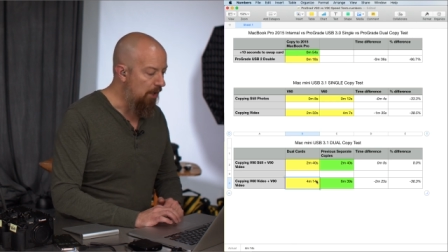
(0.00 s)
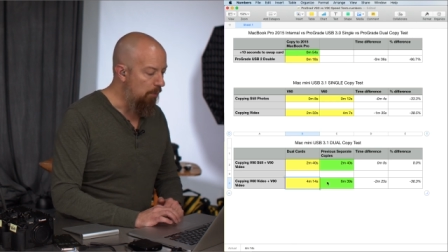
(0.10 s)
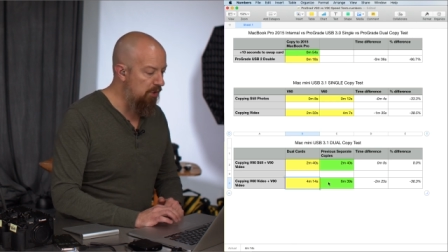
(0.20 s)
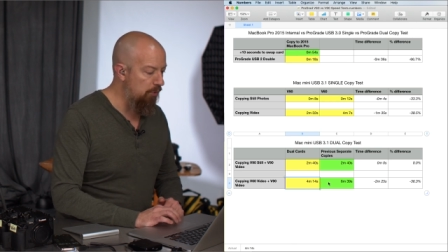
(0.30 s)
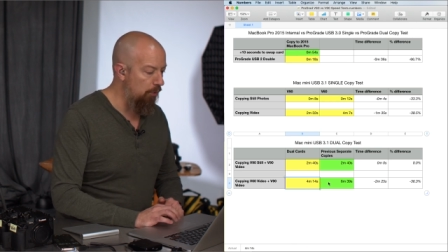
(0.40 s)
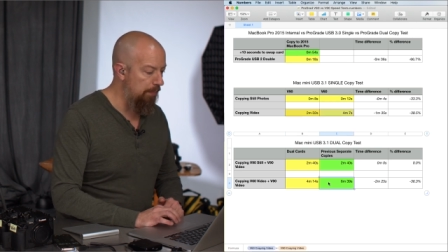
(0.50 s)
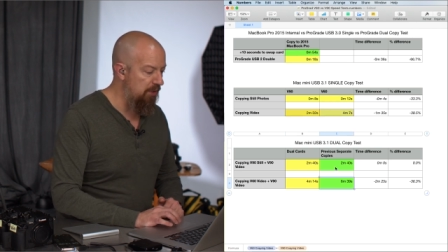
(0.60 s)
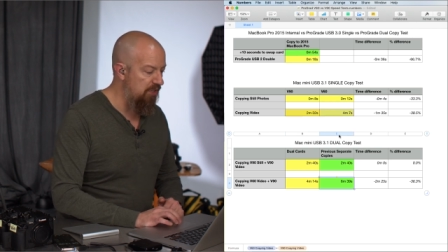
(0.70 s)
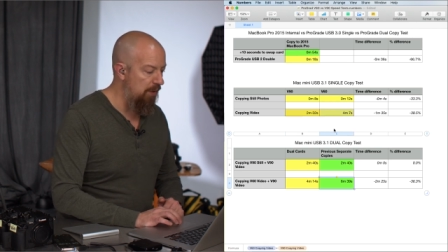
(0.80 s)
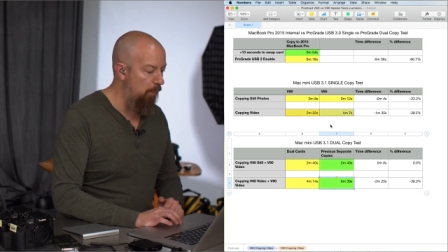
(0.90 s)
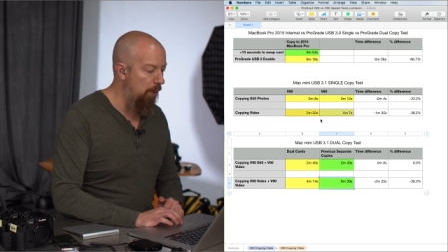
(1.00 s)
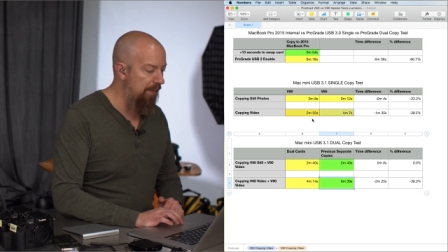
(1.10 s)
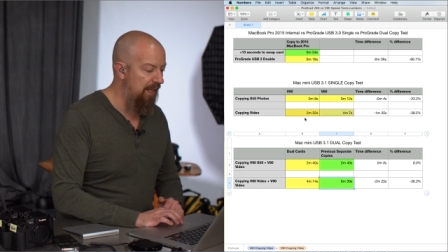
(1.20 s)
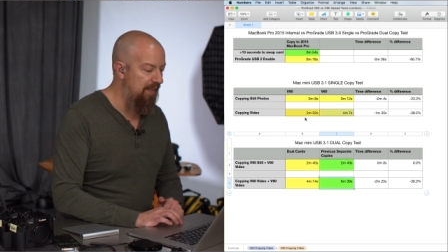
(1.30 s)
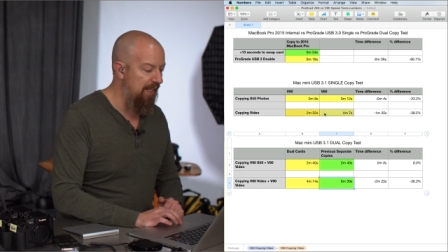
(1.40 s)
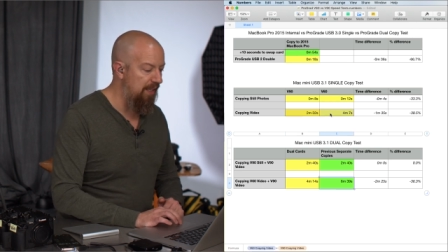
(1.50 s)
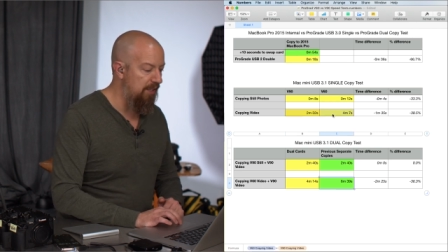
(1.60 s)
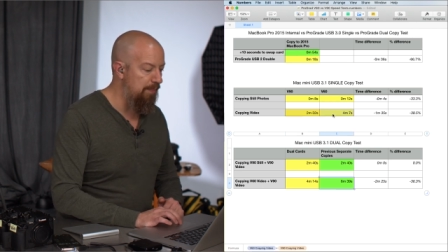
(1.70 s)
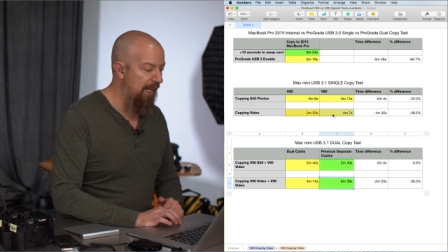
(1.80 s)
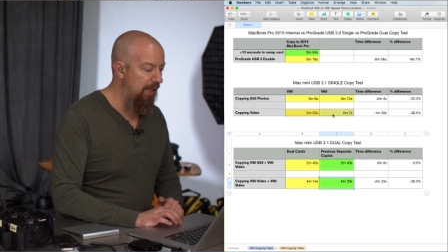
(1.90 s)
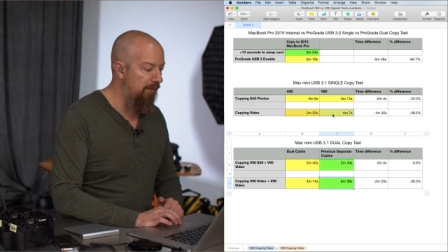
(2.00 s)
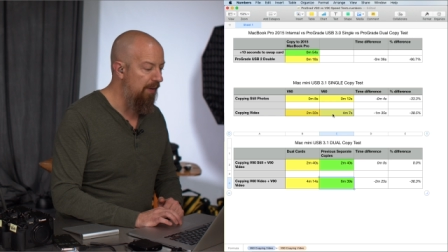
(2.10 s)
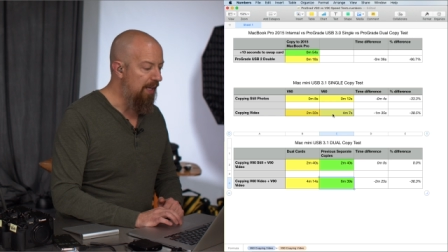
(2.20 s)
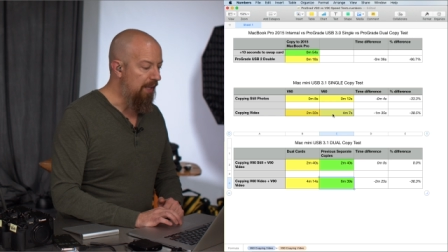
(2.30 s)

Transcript: we scroll up to see what that data is made of.